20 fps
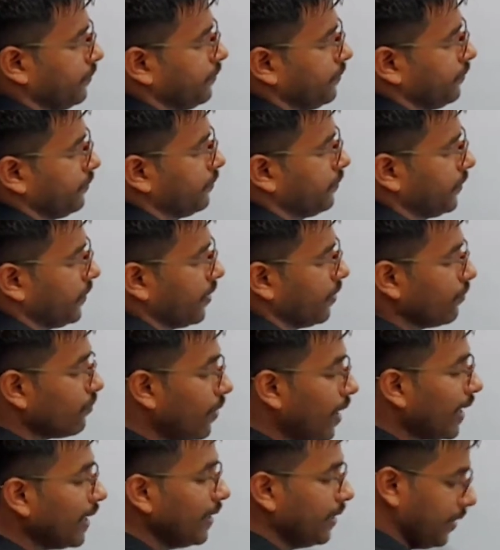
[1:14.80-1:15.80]
there.
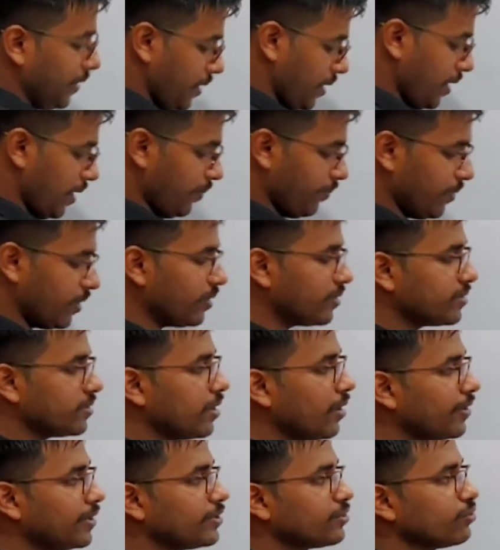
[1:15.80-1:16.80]
Why? Because
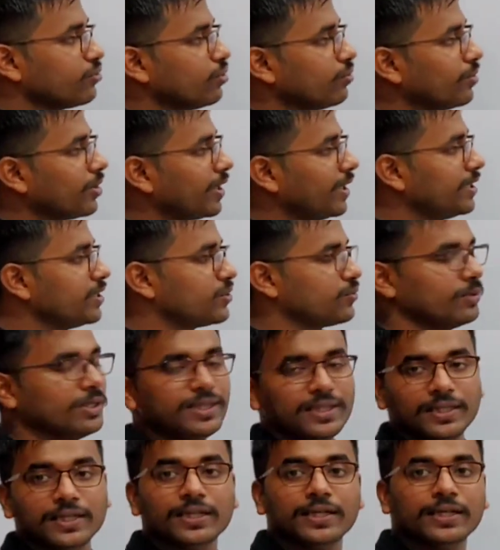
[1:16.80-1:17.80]
now it's no more ends
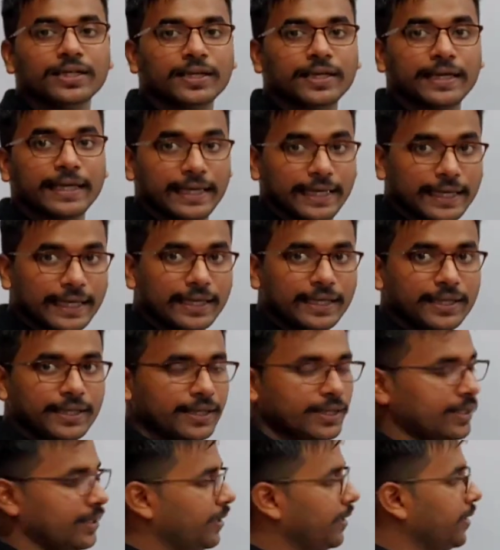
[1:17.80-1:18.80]
with A.
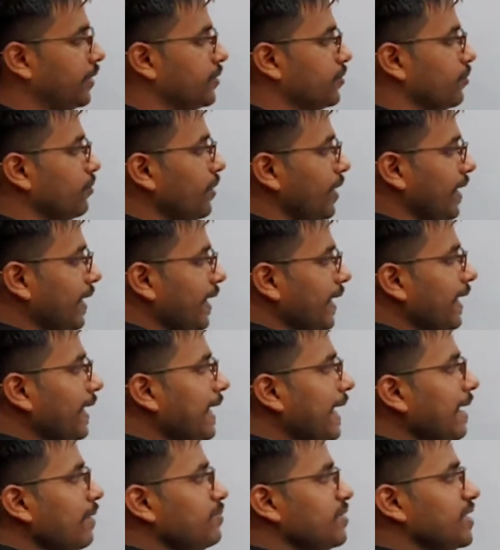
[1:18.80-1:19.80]
So here
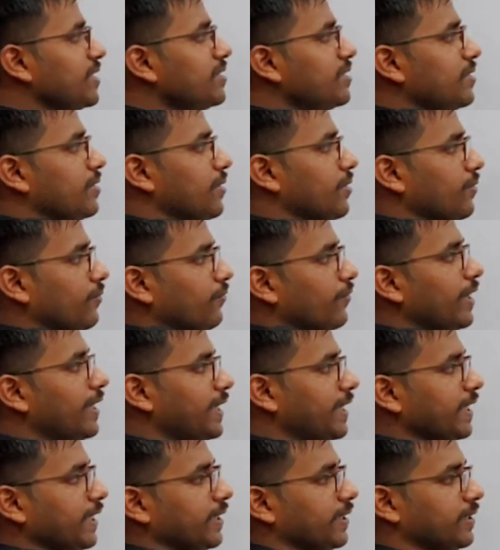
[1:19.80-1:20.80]
I am just
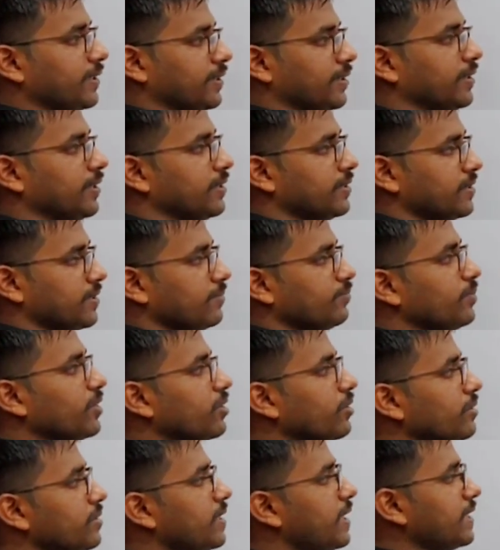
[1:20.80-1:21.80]
waiting. See,
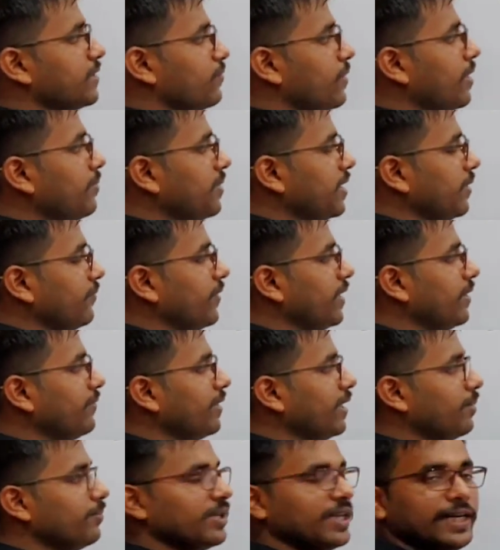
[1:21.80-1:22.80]
because that's why whenever
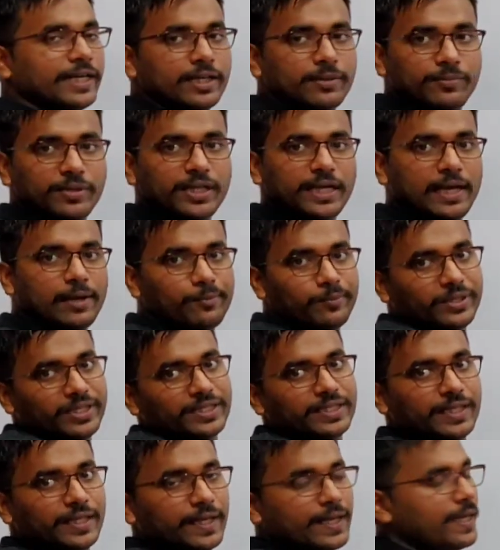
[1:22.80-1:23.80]
I am getting B, I am be
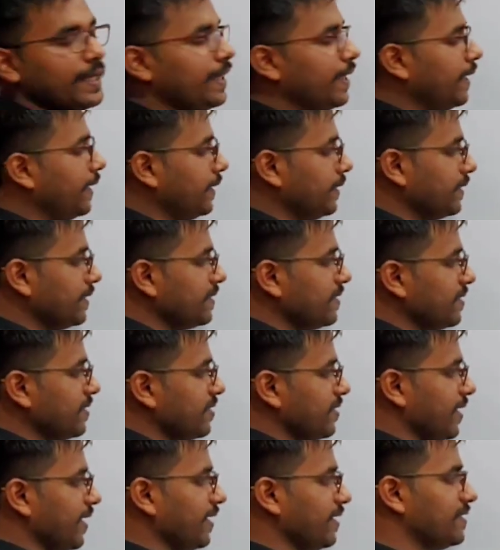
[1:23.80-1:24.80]
there. This
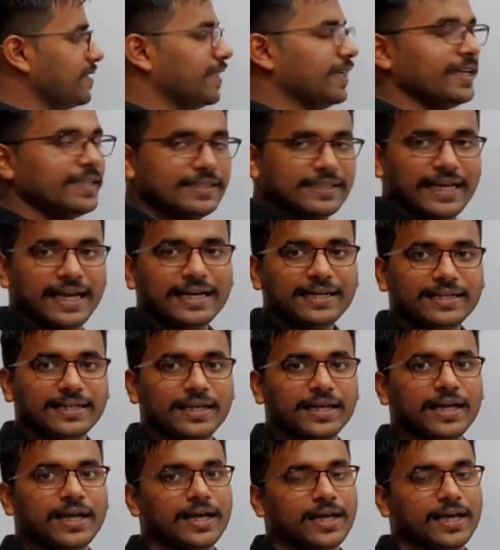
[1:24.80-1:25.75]
state is saying that